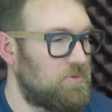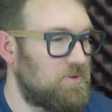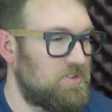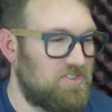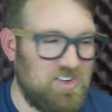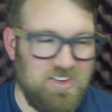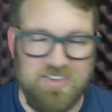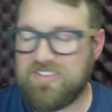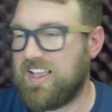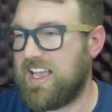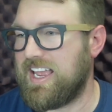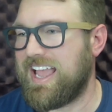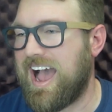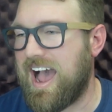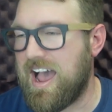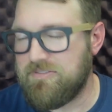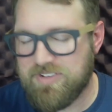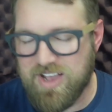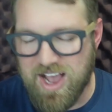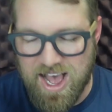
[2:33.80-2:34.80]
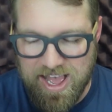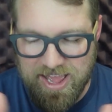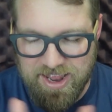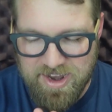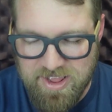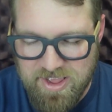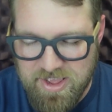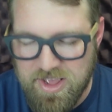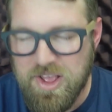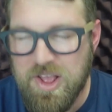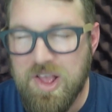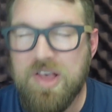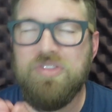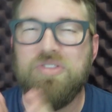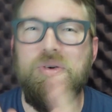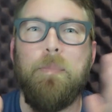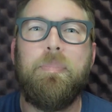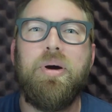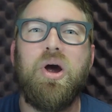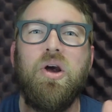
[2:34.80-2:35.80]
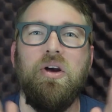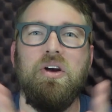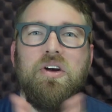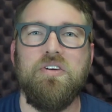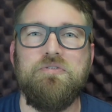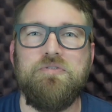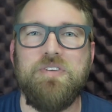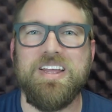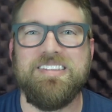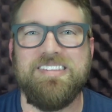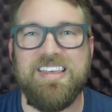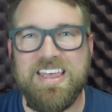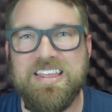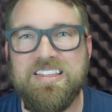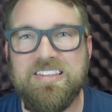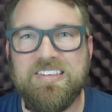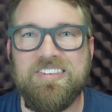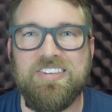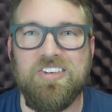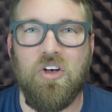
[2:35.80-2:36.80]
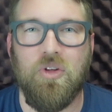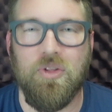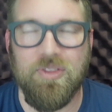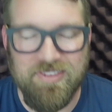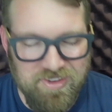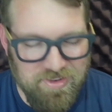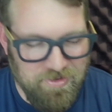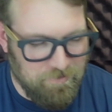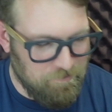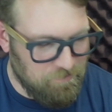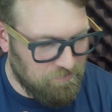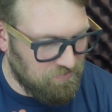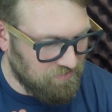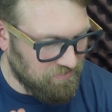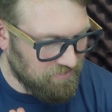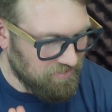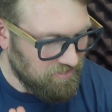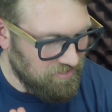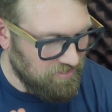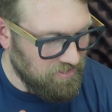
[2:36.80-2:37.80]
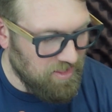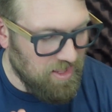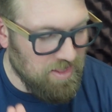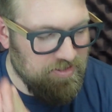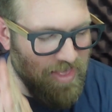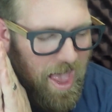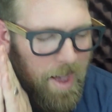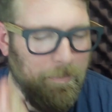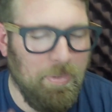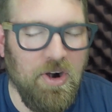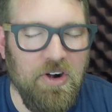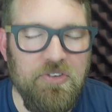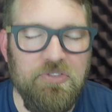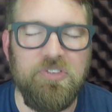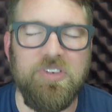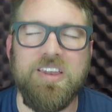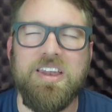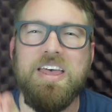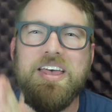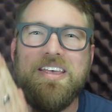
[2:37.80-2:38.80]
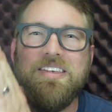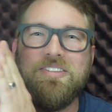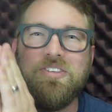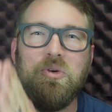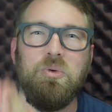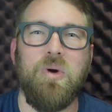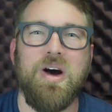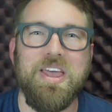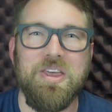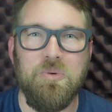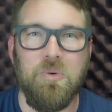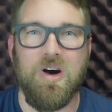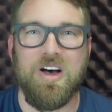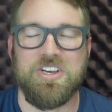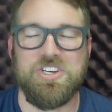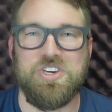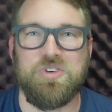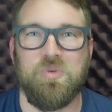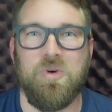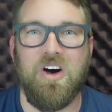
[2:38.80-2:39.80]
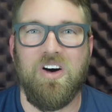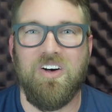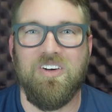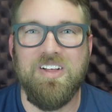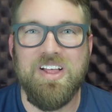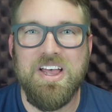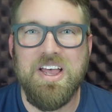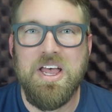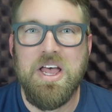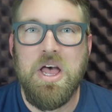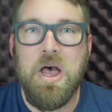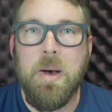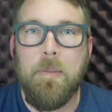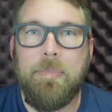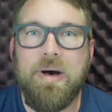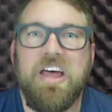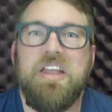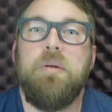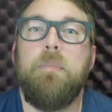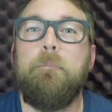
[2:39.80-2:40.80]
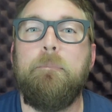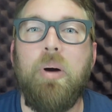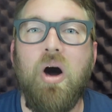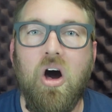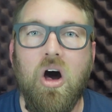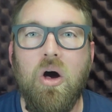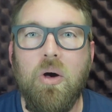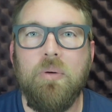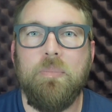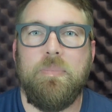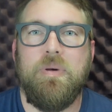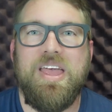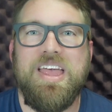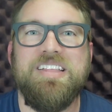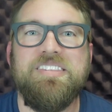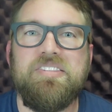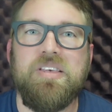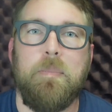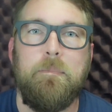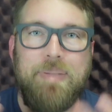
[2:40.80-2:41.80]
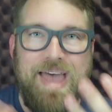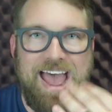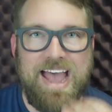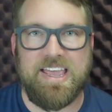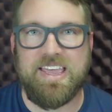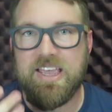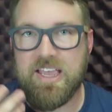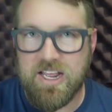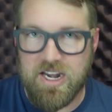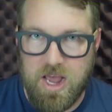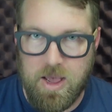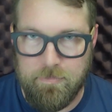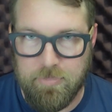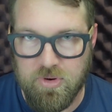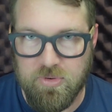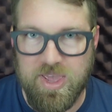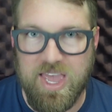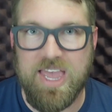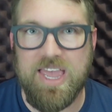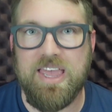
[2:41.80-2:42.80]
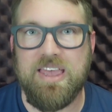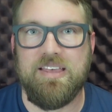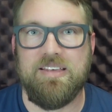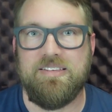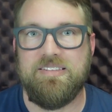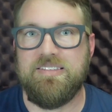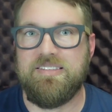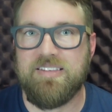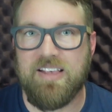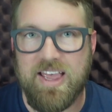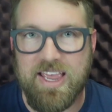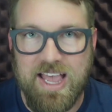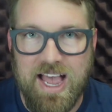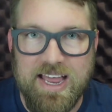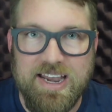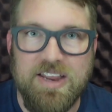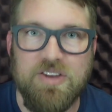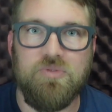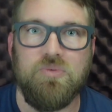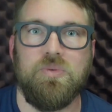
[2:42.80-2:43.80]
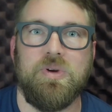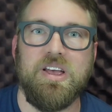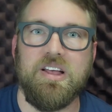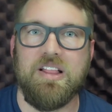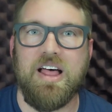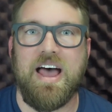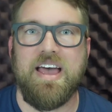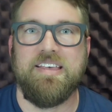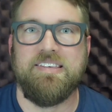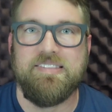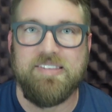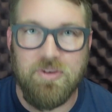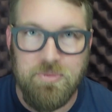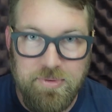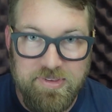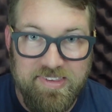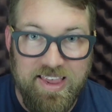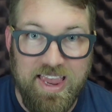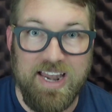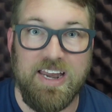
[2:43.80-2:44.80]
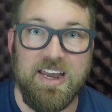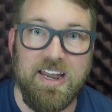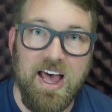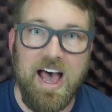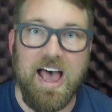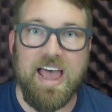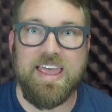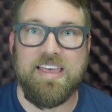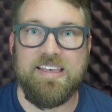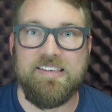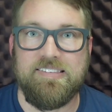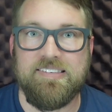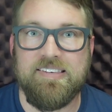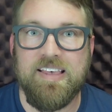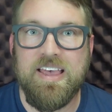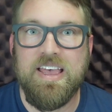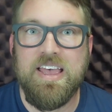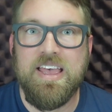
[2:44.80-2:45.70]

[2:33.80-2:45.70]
was just like, "I've got the perfect insult. That person is a whitewashed wall." But Paul ends up backing it up, okay? He's like, "I didn't realize it was Ananias."